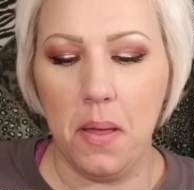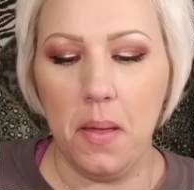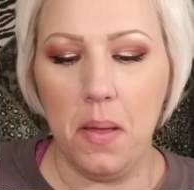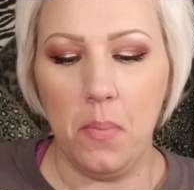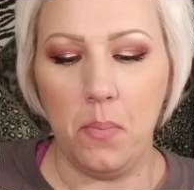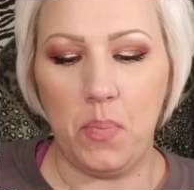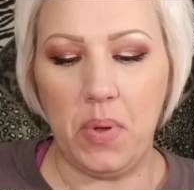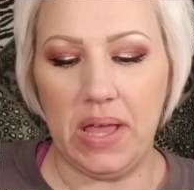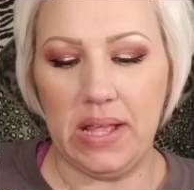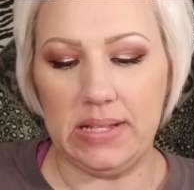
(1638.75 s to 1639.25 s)

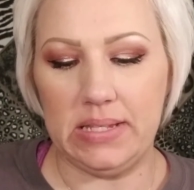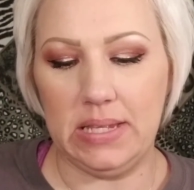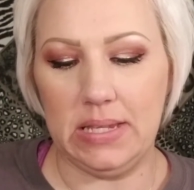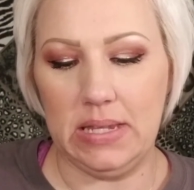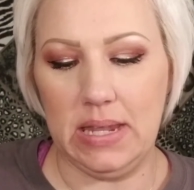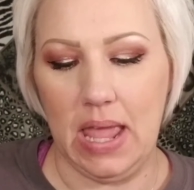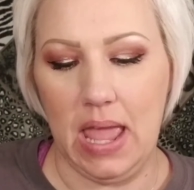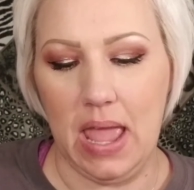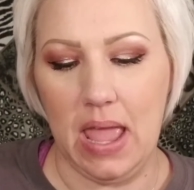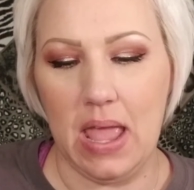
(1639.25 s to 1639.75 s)
But
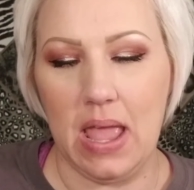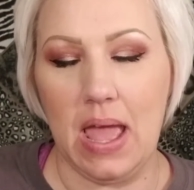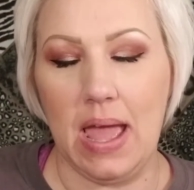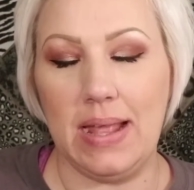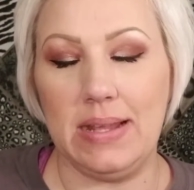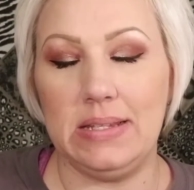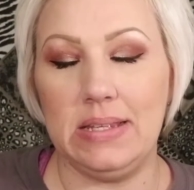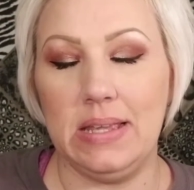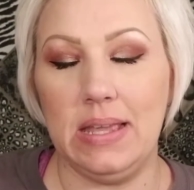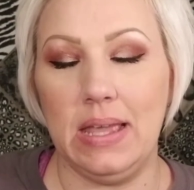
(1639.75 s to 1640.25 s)
today I
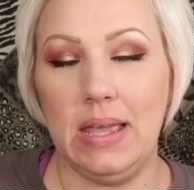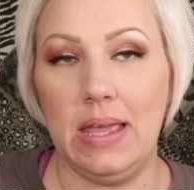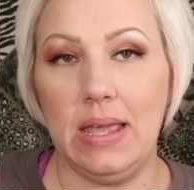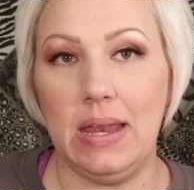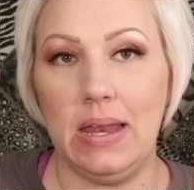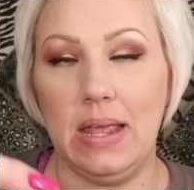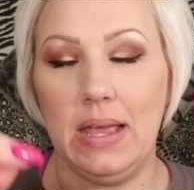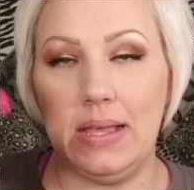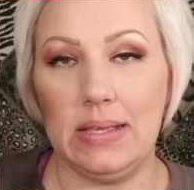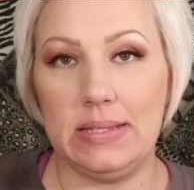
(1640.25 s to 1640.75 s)
did
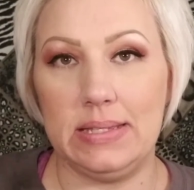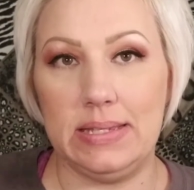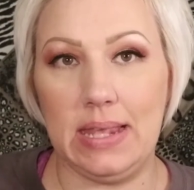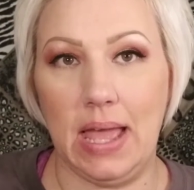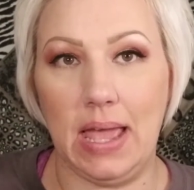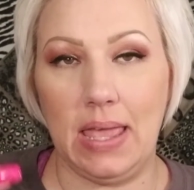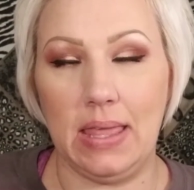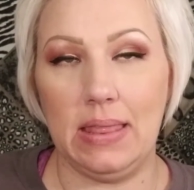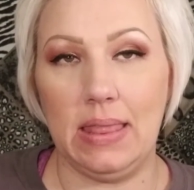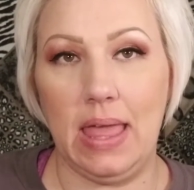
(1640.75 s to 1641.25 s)
a
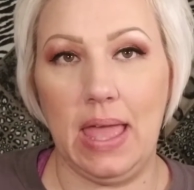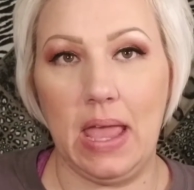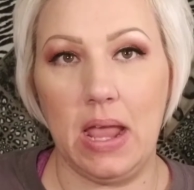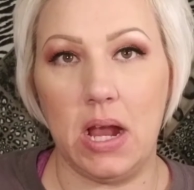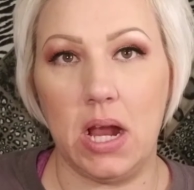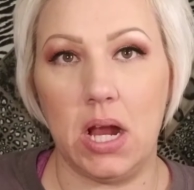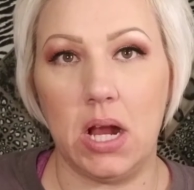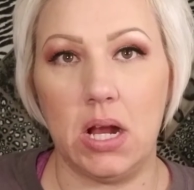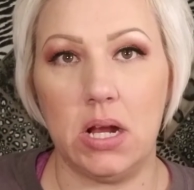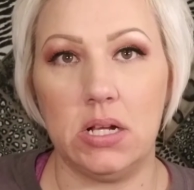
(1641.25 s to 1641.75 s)
second
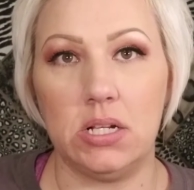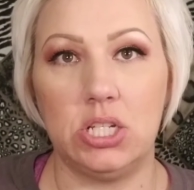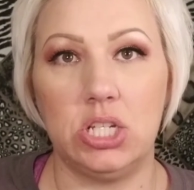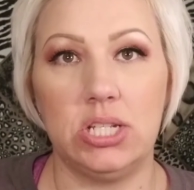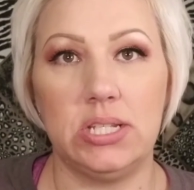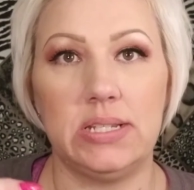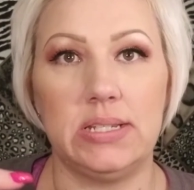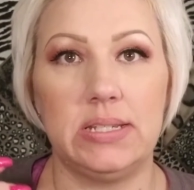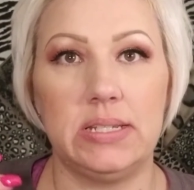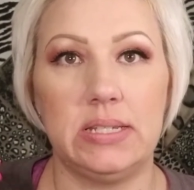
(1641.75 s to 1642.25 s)
layer
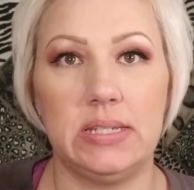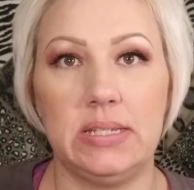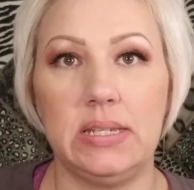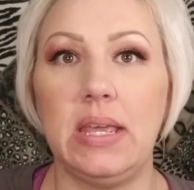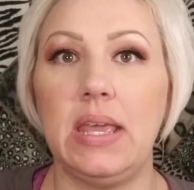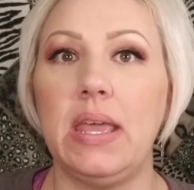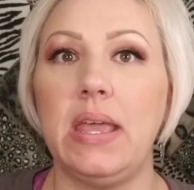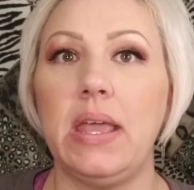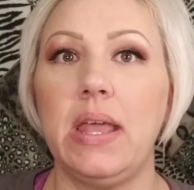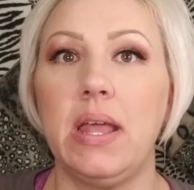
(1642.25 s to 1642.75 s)
just to
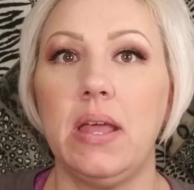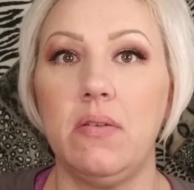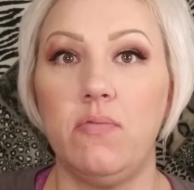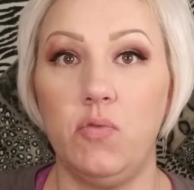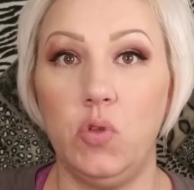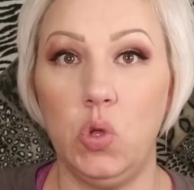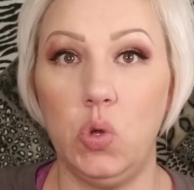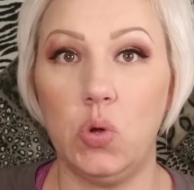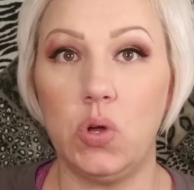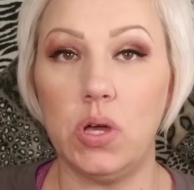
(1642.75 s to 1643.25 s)
see if
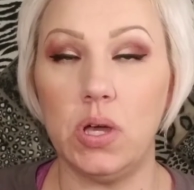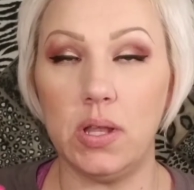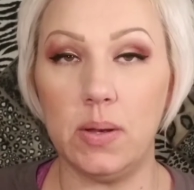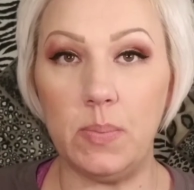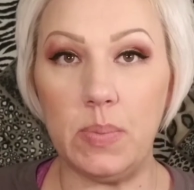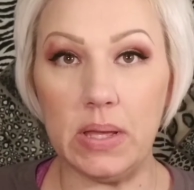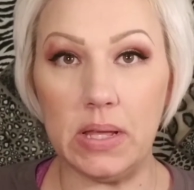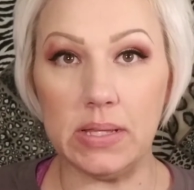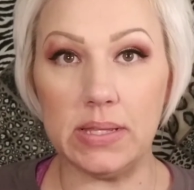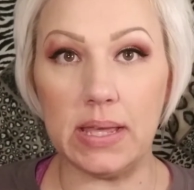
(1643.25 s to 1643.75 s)
you could
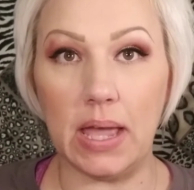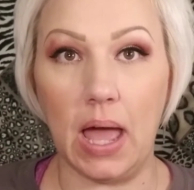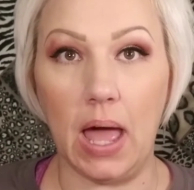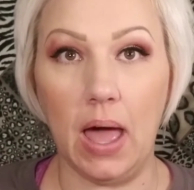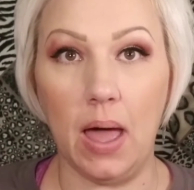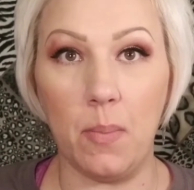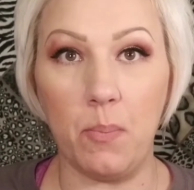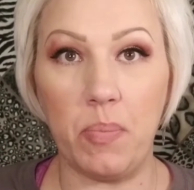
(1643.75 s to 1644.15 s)
build it up